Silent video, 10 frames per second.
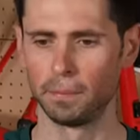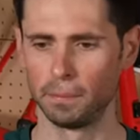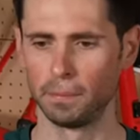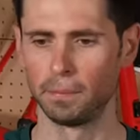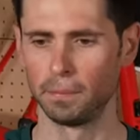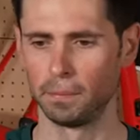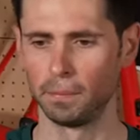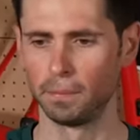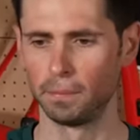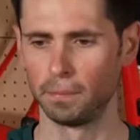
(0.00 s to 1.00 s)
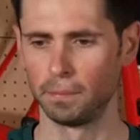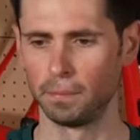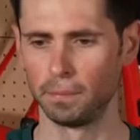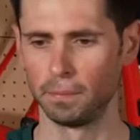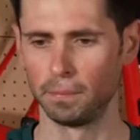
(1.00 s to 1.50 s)

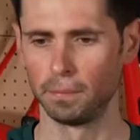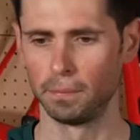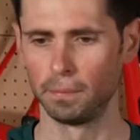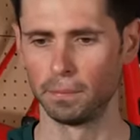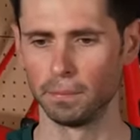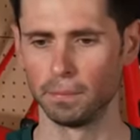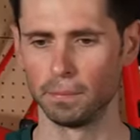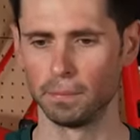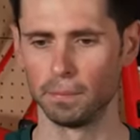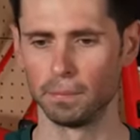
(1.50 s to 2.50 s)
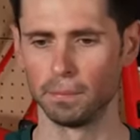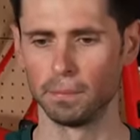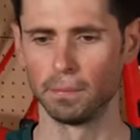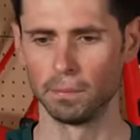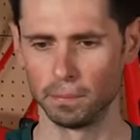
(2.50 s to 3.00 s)

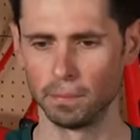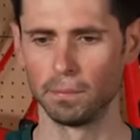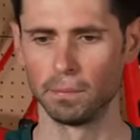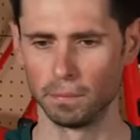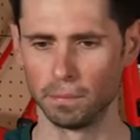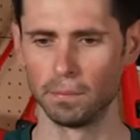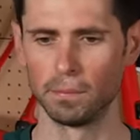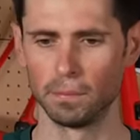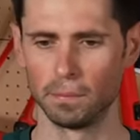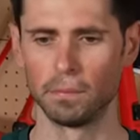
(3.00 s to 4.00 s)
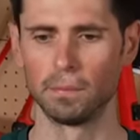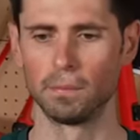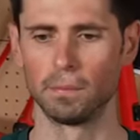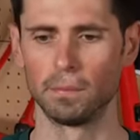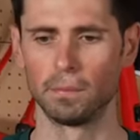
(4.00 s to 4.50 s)

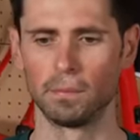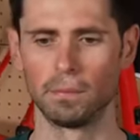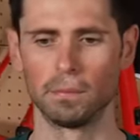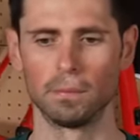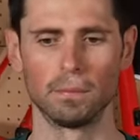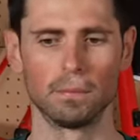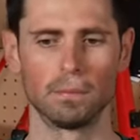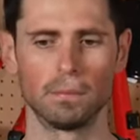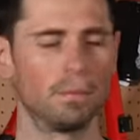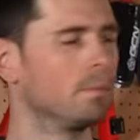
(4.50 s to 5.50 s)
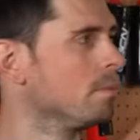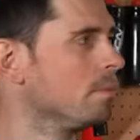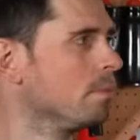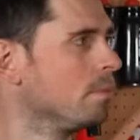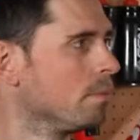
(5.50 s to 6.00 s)

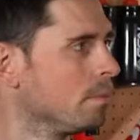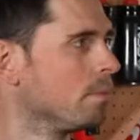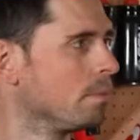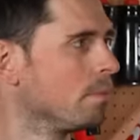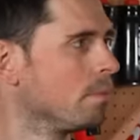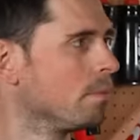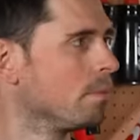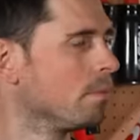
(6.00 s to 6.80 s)
The person shown says nothing.